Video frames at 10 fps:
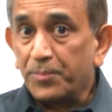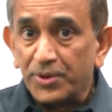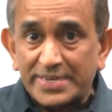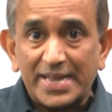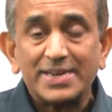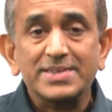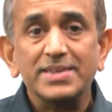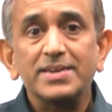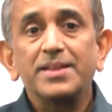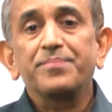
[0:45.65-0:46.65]

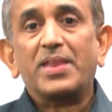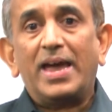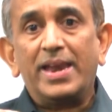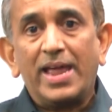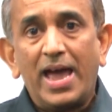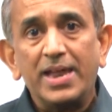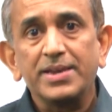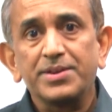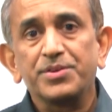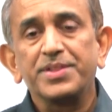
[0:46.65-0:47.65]
protected and
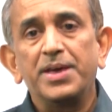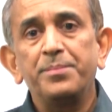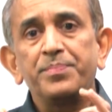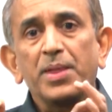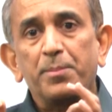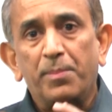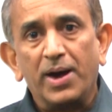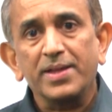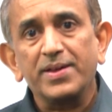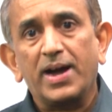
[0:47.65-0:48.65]
handed to them
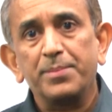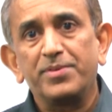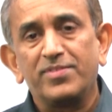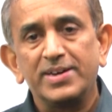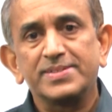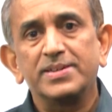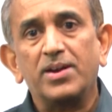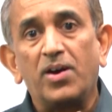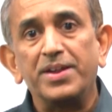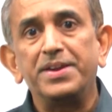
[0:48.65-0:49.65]
by the hypervisor
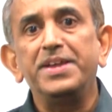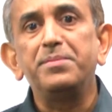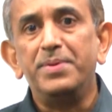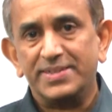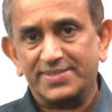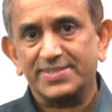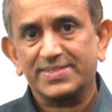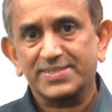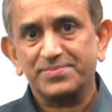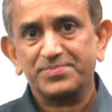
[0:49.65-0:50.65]
on a need
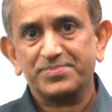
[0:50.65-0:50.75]
basis.